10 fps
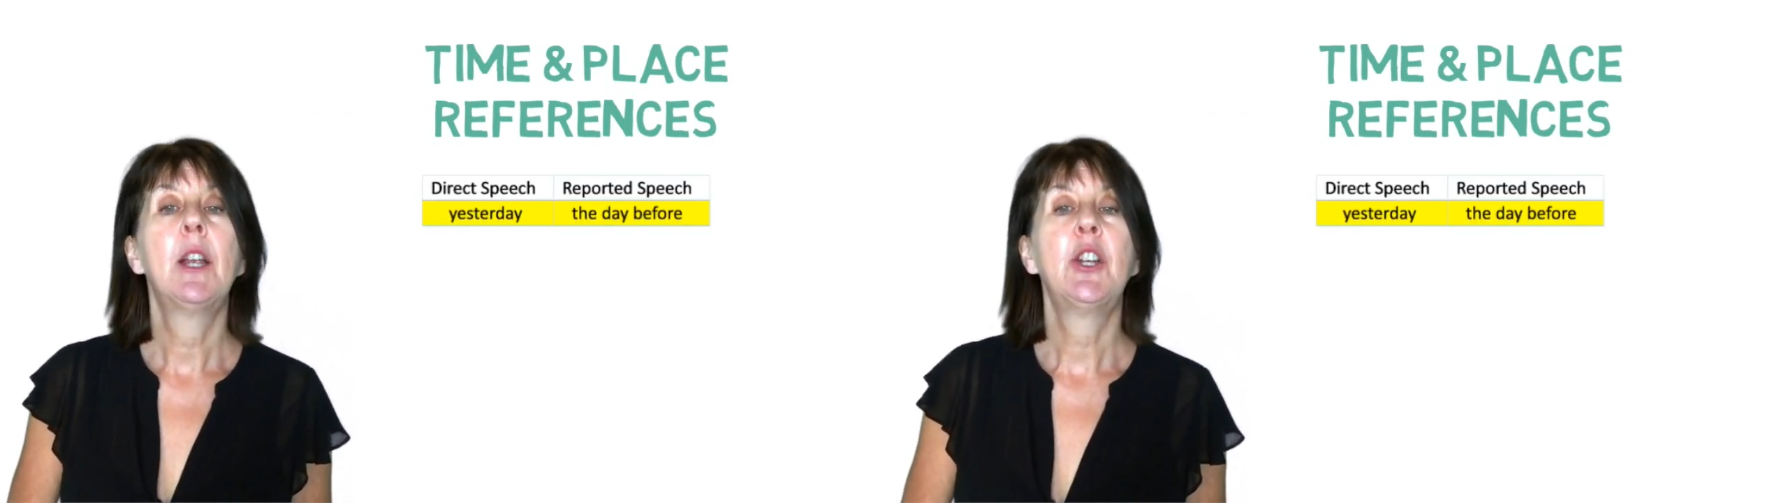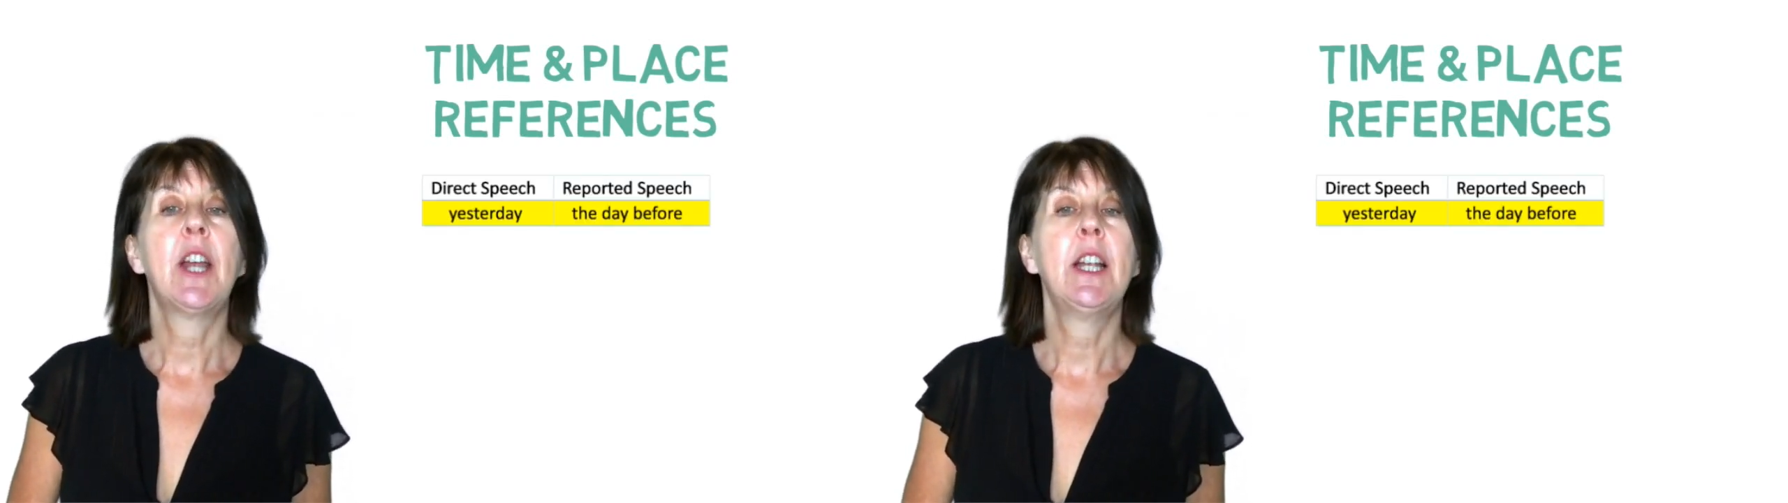
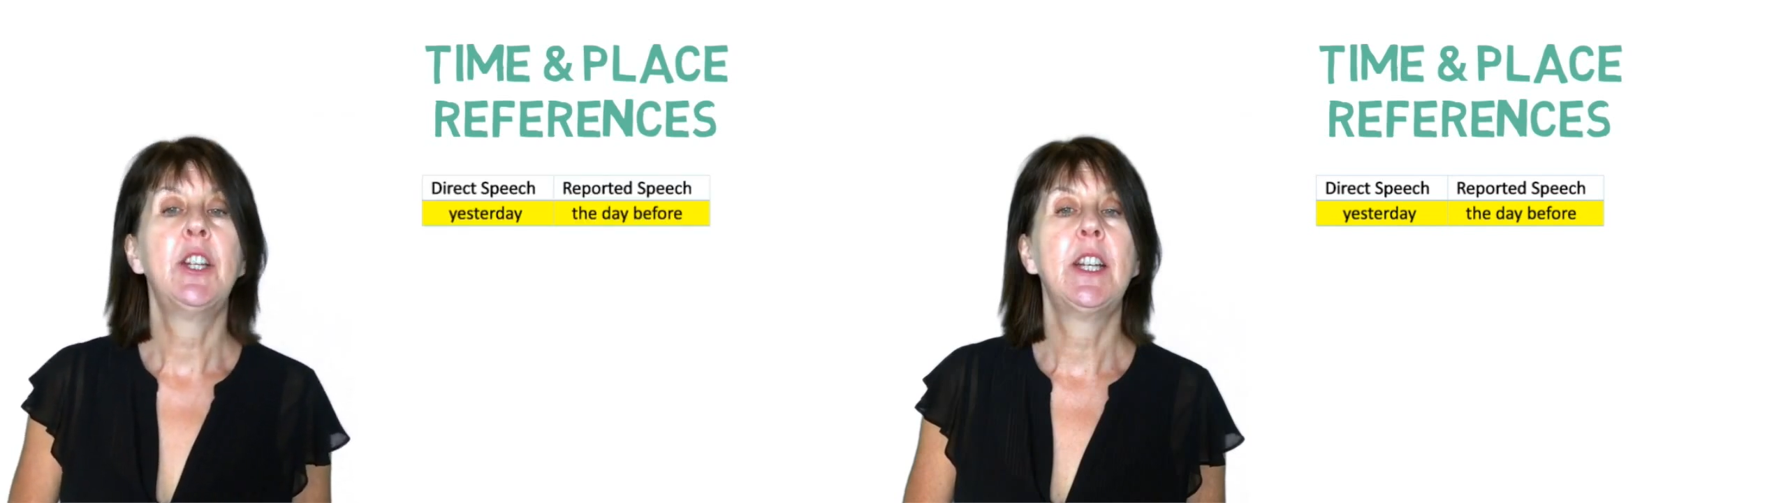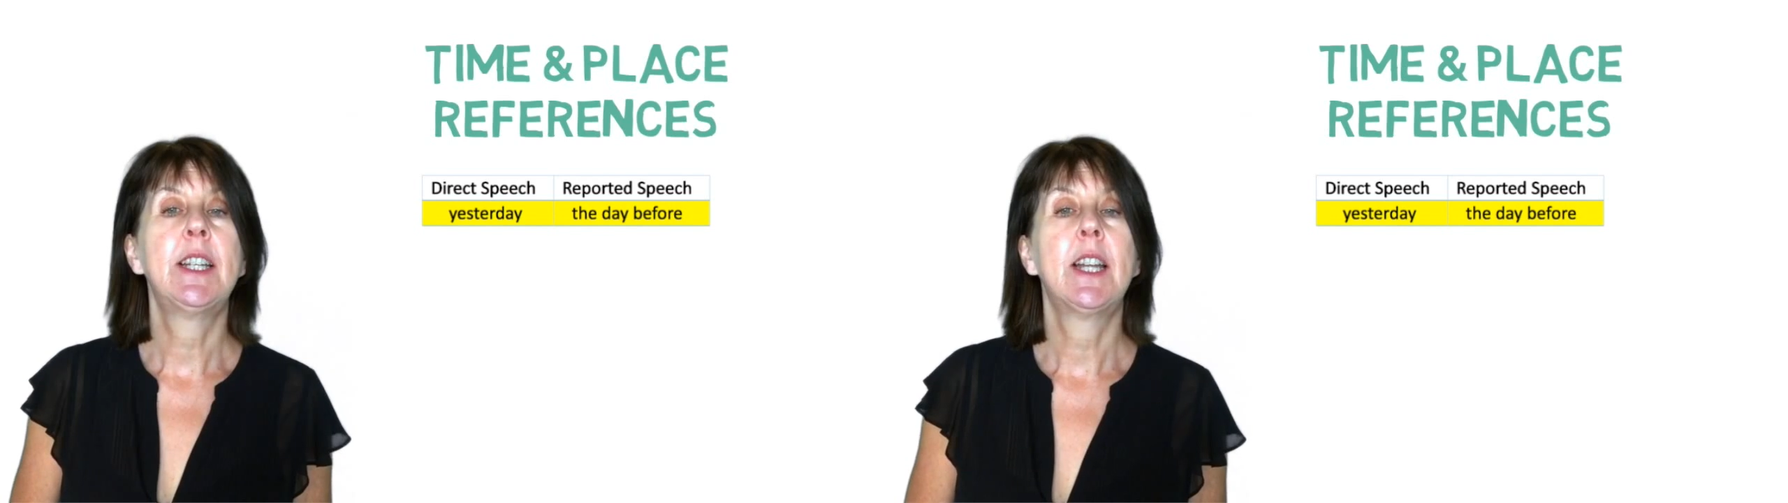
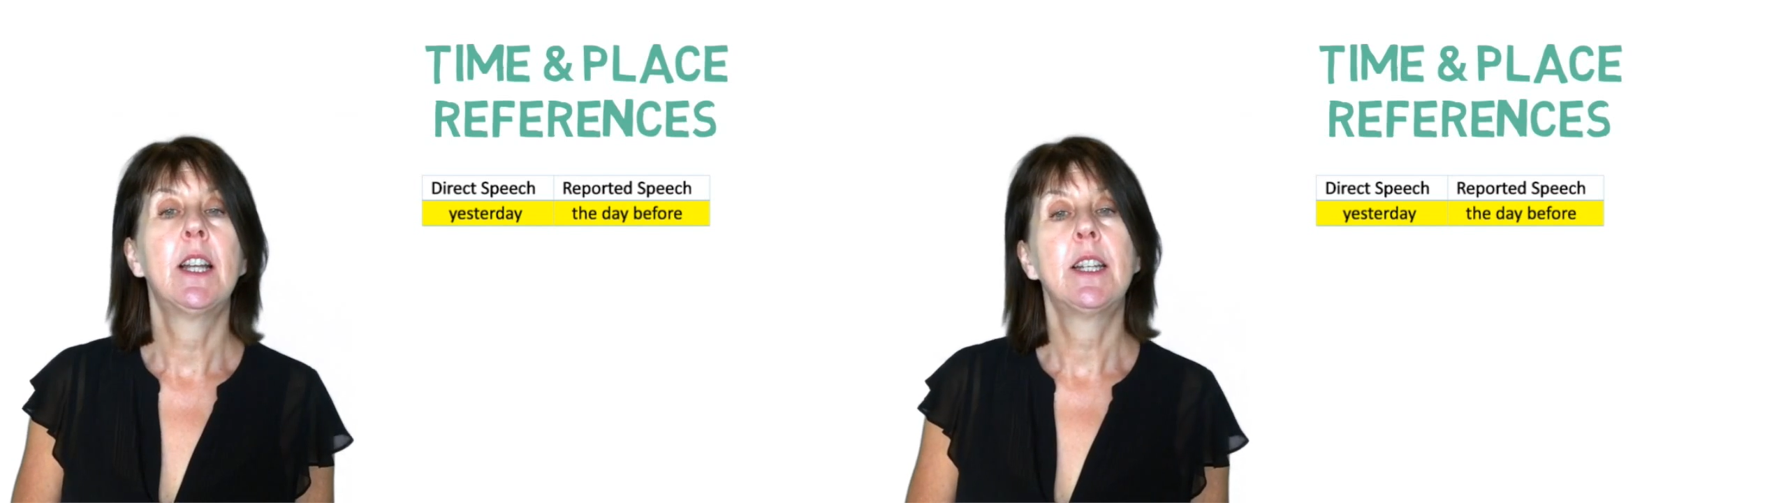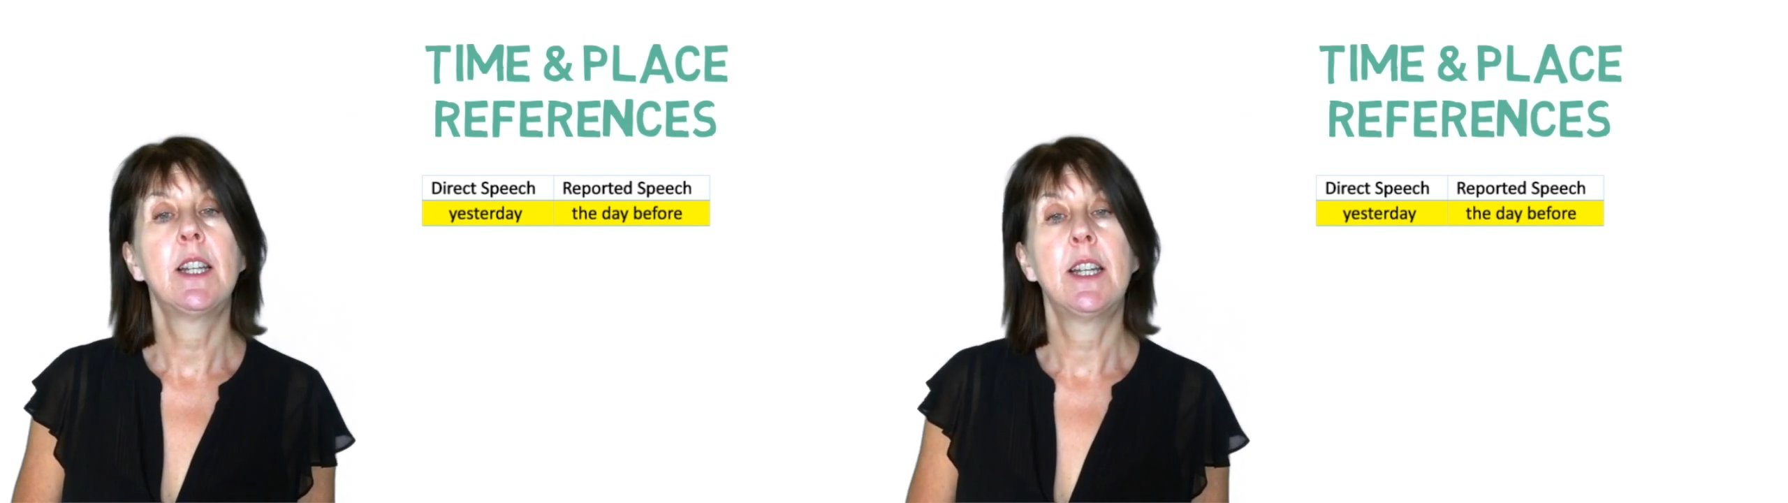changes
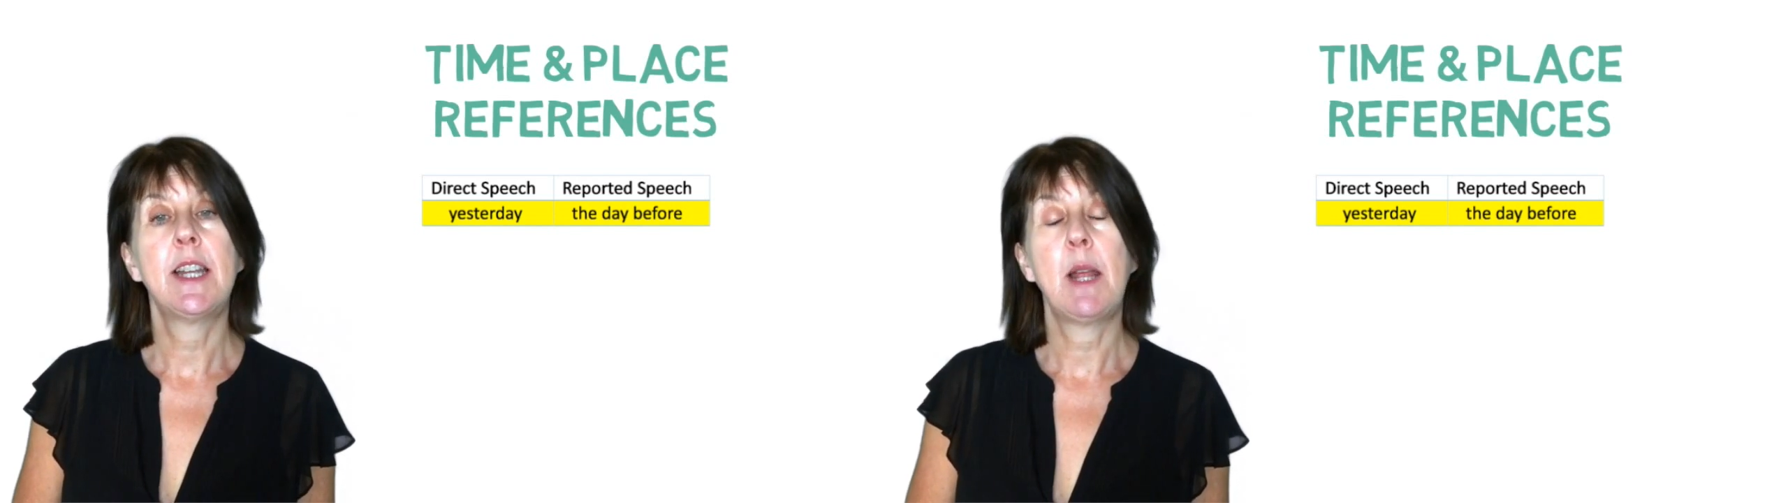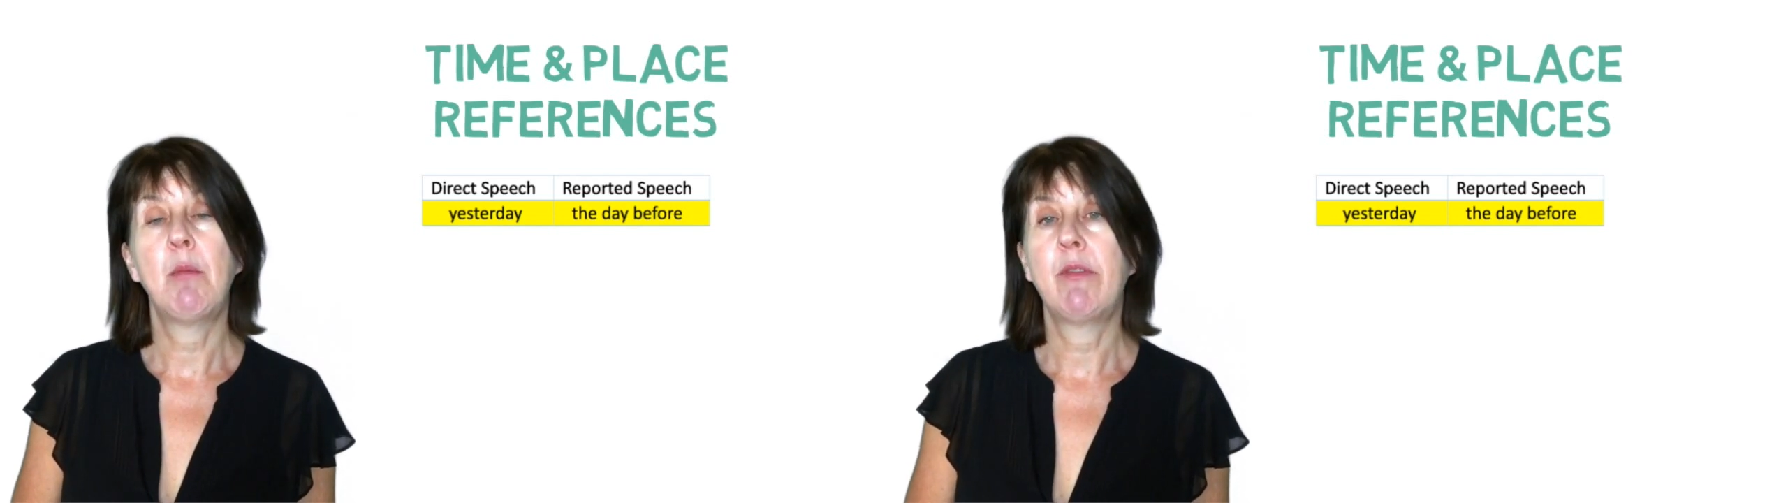to the
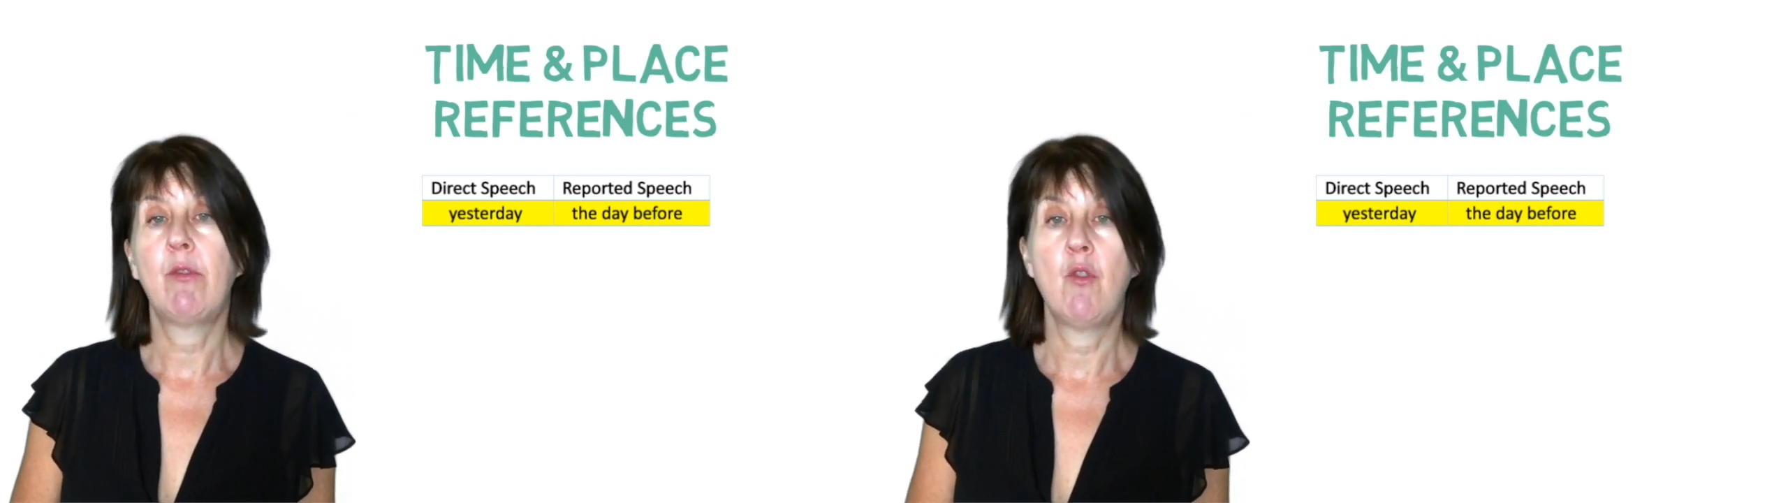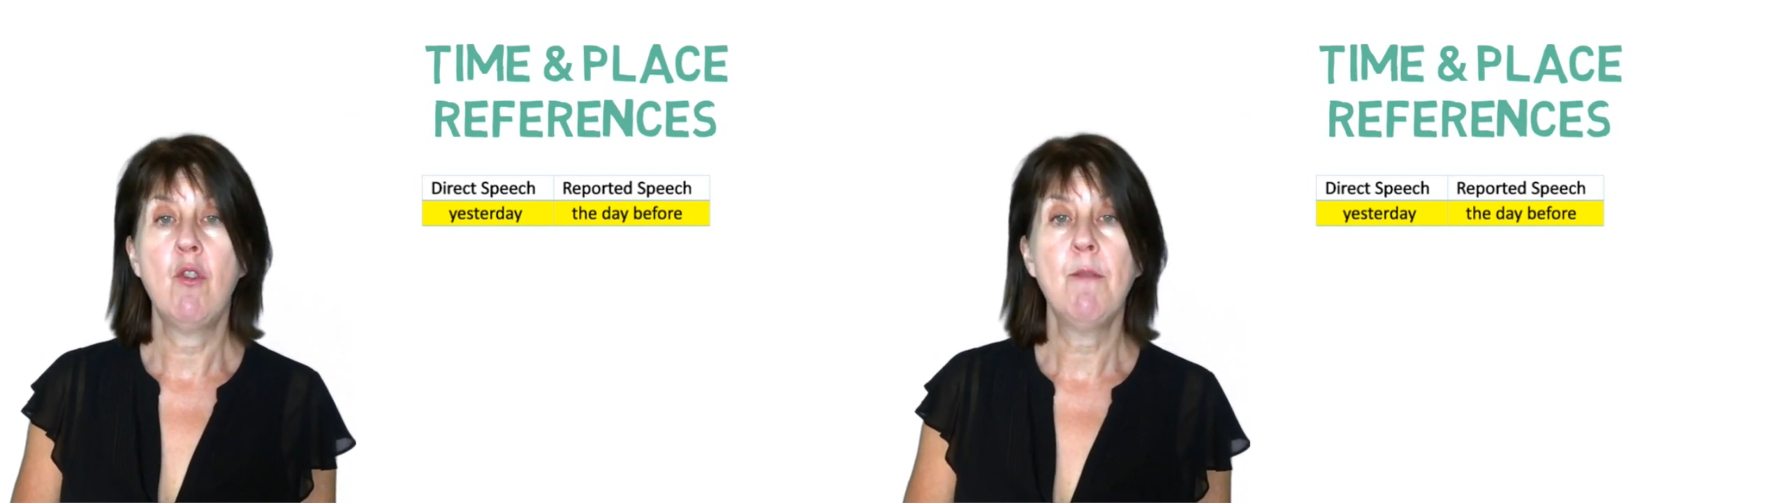day
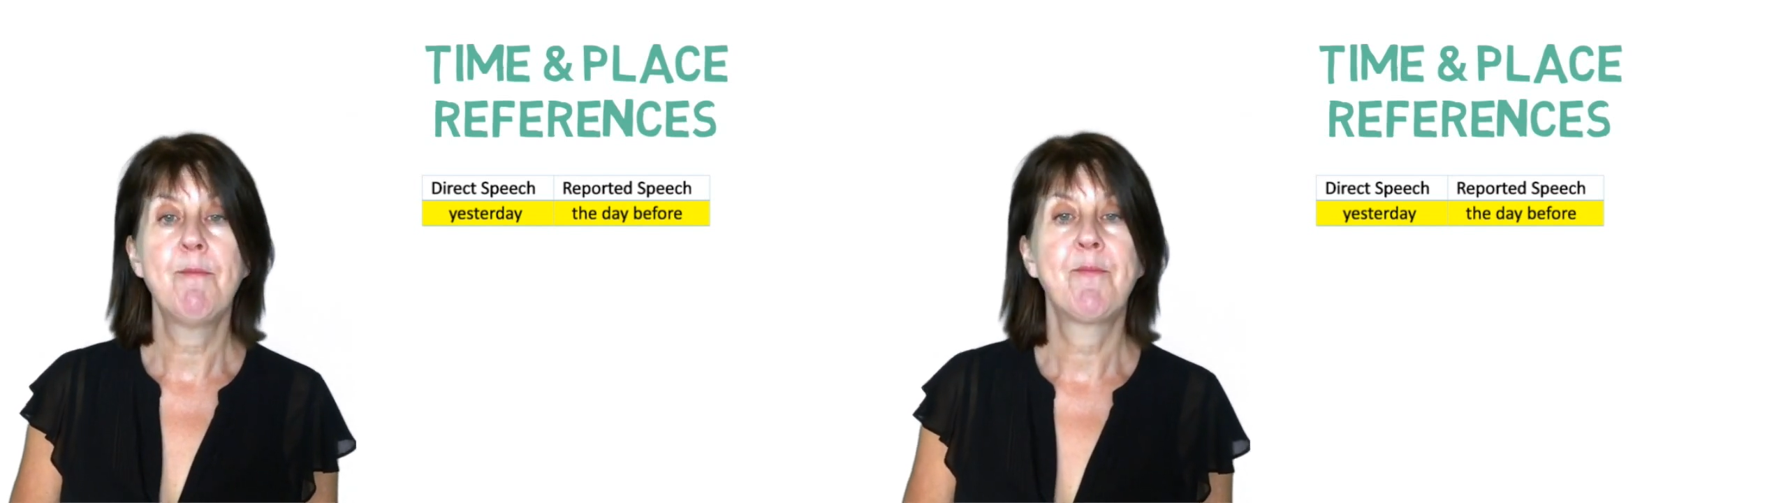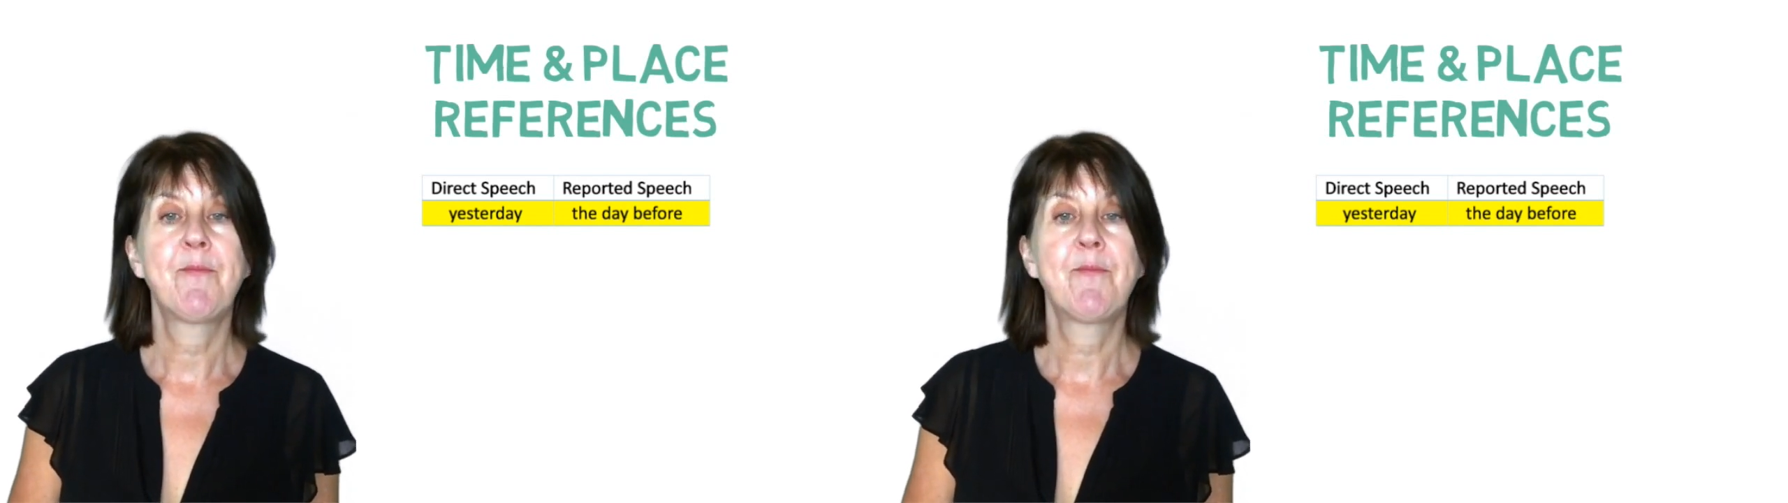before,